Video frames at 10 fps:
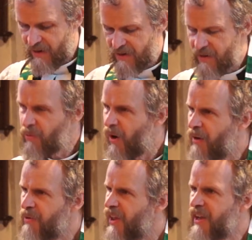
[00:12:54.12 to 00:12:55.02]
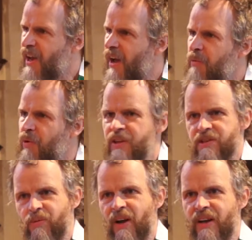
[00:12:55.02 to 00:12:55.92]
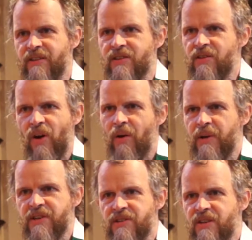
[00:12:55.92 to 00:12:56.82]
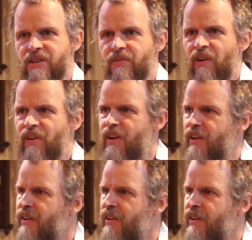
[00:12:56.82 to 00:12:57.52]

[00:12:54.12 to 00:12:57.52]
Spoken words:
So why would they come all this way to do homage to this foreigner?